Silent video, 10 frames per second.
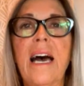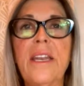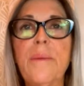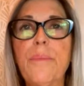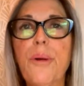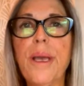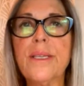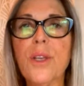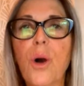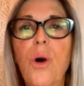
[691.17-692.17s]
and
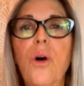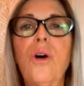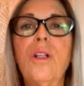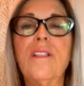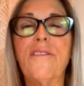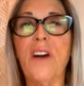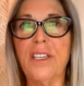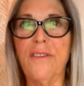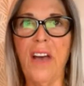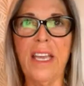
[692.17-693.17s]
embrace all of our
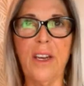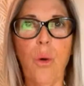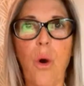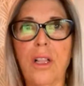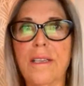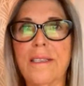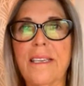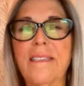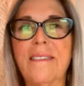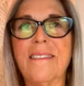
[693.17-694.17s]
divine
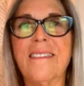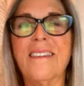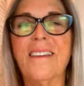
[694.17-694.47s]
qualities,